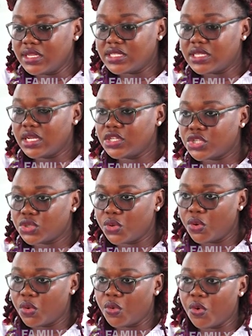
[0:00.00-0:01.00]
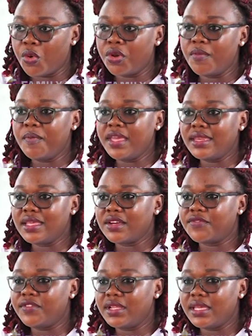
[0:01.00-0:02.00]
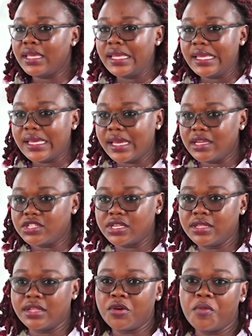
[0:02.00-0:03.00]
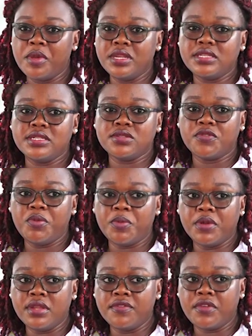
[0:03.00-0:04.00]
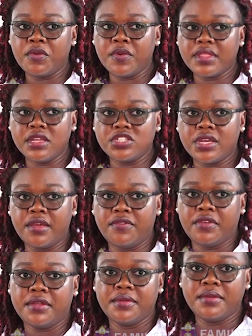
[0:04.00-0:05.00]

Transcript: intentional on meaningfully engaging the communities of people living with HIV.